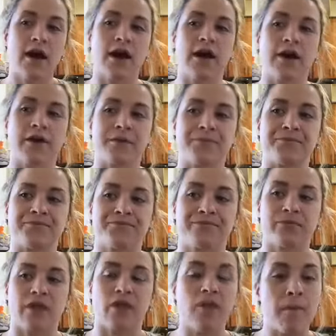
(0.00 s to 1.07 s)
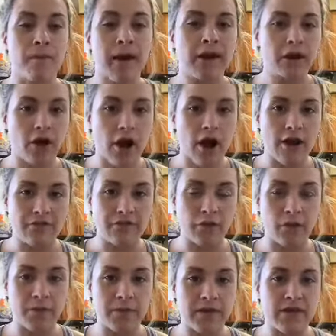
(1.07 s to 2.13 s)
um the better off you
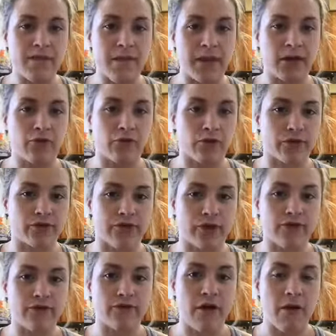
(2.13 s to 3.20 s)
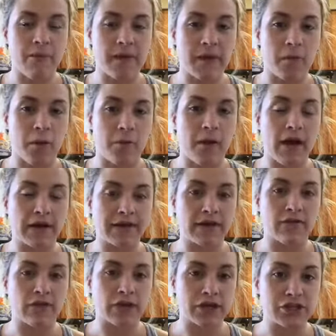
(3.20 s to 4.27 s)
will be, the better you'll start developing a more
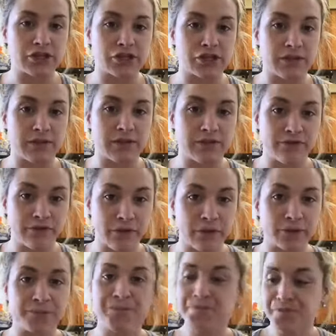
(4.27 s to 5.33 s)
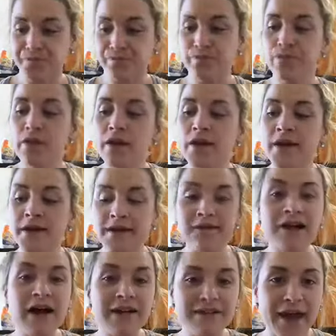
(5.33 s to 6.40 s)
positive relationship with food because a
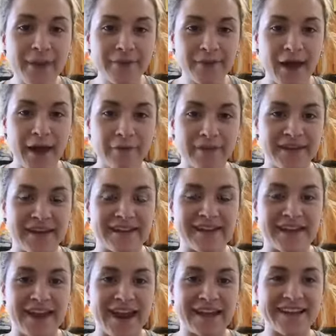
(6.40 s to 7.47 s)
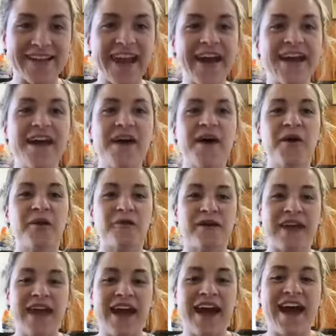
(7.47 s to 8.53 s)
lot of times what happens is the next day
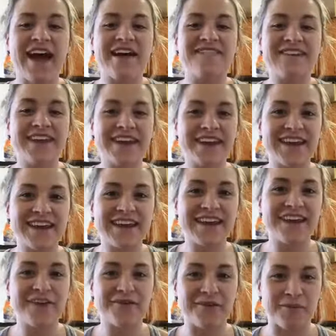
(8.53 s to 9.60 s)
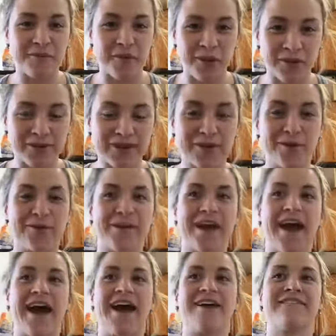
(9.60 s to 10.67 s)
we have eating remorse or we
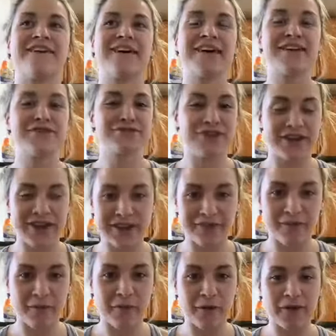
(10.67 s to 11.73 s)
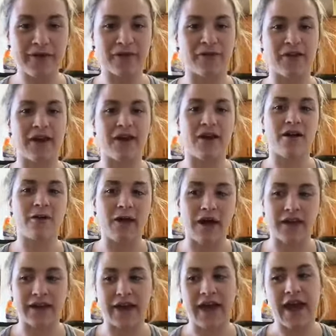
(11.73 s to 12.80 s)
have drinking remorse or we're like oh
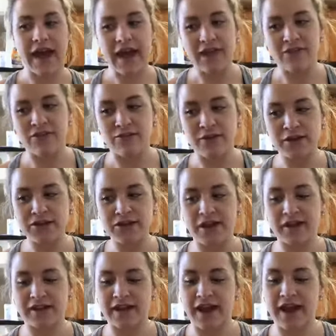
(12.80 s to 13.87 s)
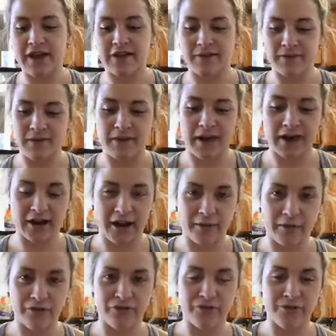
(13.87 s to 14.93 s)
god like i ate too much last night or maybe had a
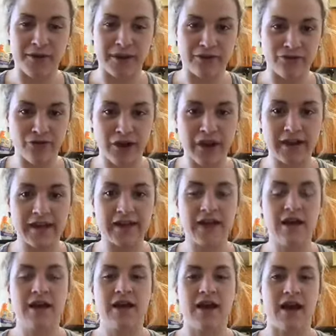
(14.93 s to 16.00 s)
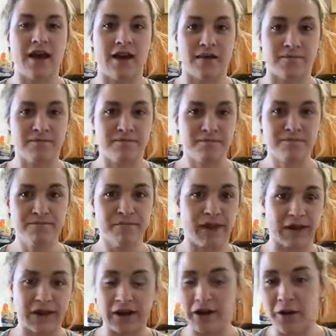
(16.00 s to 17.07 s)
couple too many drinks um
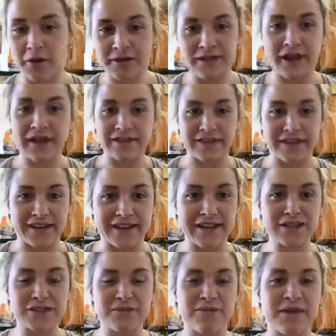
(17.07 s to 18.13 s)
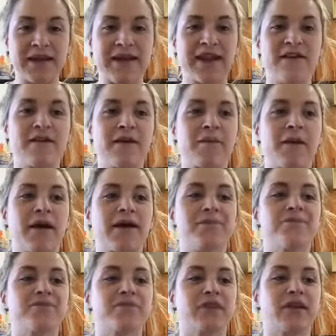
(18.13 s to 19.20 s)
not going to go into like the decision piece of it but
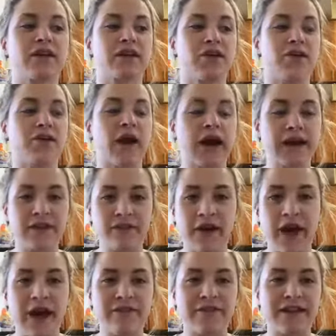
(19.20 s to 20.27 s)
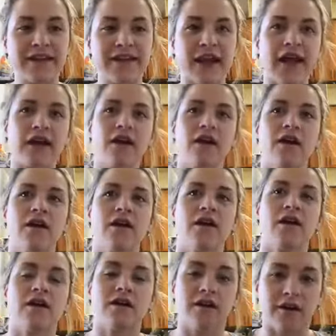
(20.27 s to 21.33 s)
you know you kind of have these like
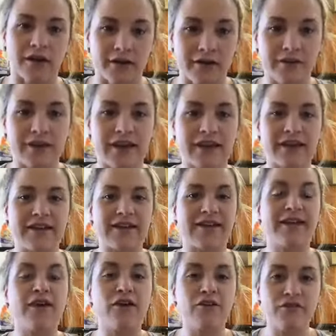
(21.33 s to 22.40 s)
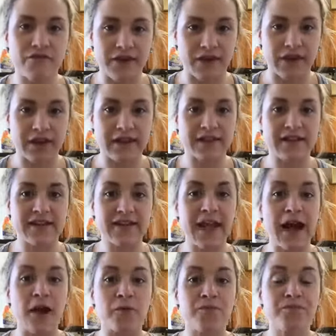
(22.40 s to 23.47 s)
uh like guilt feelings
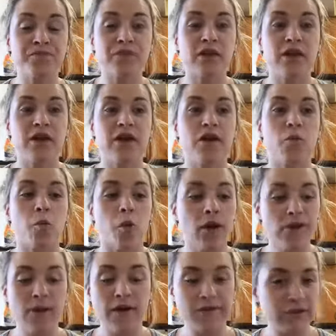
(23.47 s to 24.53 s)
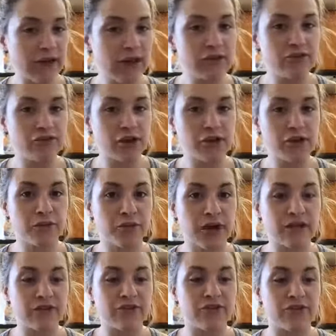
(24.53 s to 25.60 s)
now what you have to kind of train your
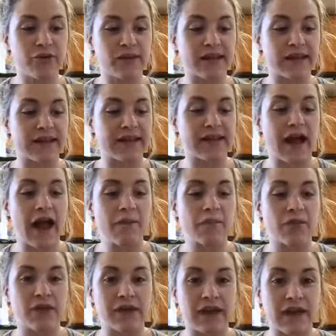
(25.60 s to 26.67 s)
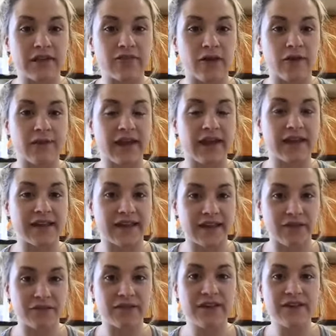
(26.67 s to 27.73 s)
brain to do is to stop looking at those as
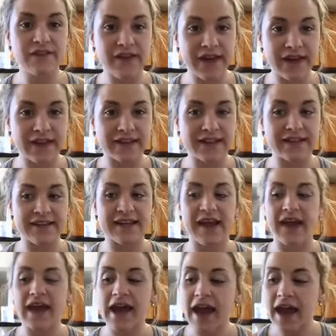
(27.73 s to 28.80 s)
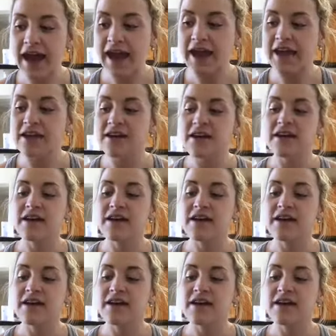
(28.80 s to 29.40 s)
guilty things and say hey